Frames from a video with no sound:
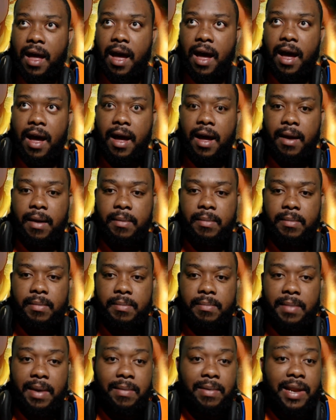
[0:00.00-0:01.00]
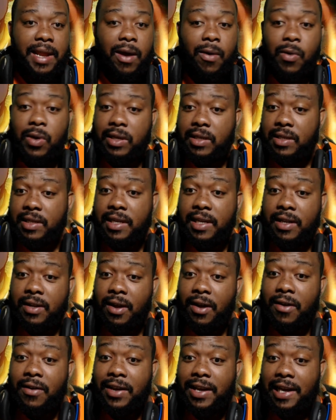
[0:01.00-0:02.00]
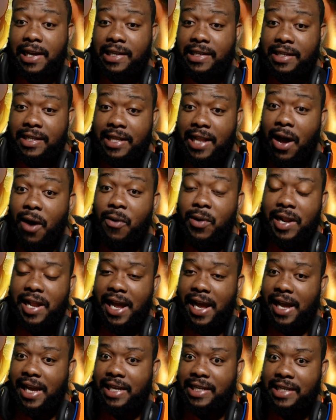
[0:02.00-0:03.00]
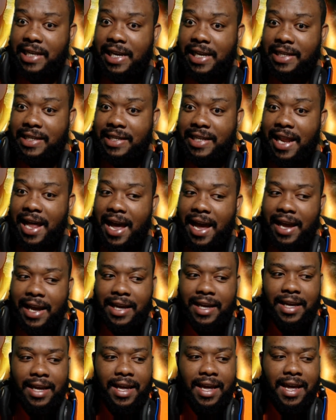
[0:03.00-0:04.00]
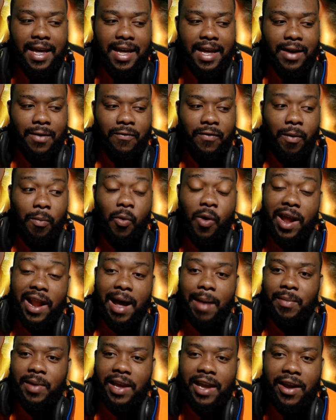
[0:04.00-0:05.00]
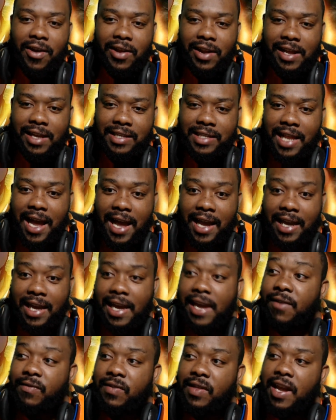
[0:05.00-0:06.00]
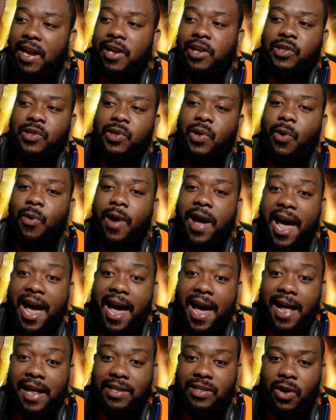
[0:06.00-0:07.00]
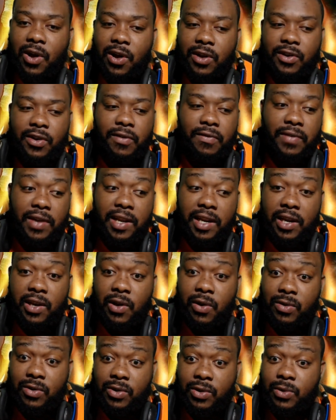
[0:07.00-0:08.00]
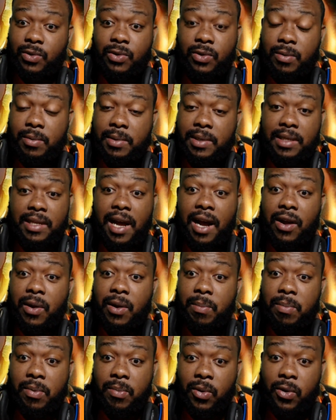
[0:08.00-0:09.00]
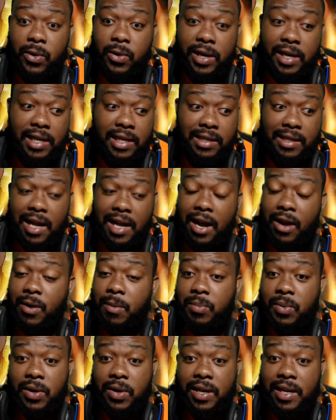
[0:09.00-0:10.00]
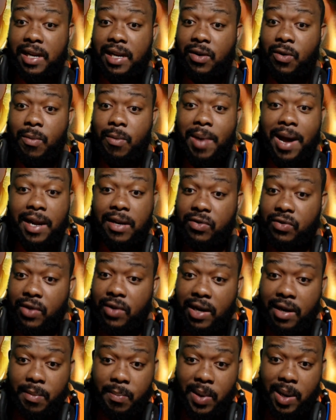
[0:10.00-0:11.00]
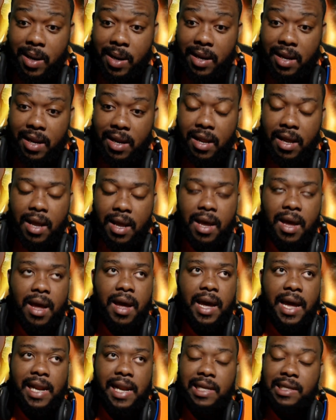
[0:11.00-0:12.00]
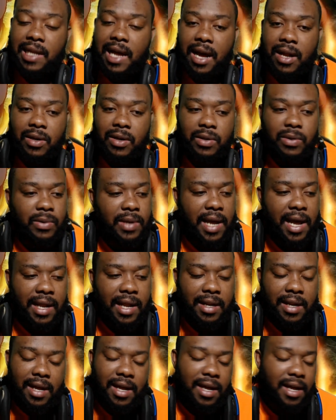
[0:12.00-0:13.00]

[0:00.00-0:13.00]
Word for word: I mean, maybe there wasn't, you know, because nowadays it's like, from what I'm hearing is like, if there's no ads on your videos, YouTube is not going to promote it. It's not going to put it in. Nobody's recommended, and it's not going to do that.